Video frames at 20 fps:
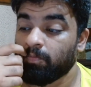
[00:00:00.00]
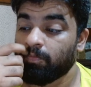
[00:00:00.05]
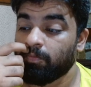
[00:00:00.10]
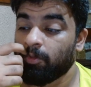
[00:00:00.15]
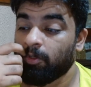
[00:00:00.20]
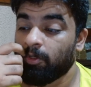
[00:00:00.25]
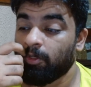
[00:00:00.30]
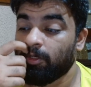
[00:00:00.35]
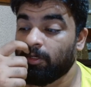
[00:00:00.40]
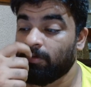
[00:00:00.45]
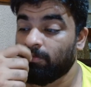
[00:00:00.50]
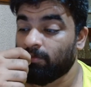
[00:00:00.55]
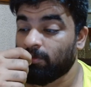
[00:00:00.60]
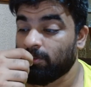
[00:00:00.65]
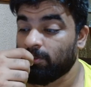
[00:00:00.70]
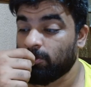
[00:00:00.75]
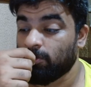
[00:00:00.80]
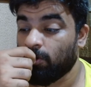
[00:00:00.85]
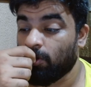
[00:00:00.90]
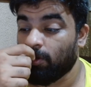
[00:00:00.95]
England
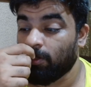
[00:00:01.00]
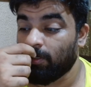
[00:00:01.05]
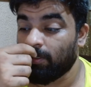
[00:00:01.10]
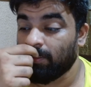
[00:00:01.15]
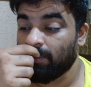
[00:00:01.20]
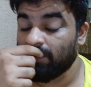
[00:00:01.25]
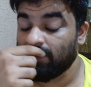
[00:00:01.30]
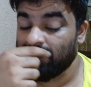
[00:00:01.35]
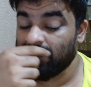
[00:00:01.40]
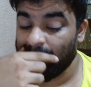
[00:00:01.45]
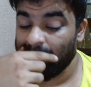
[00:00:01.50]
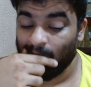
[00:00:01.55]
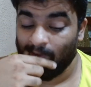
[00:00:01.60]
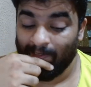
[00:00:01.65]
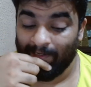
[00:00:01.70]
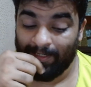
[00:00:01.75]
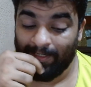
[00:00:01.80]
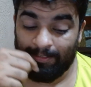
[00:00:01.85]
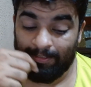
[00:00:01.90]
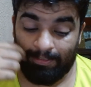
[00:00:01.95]
versus Holland, is that what
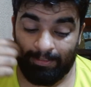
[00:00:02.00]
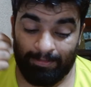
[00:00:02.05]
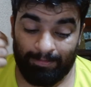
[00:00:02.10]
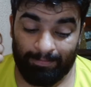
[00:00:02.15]
it is?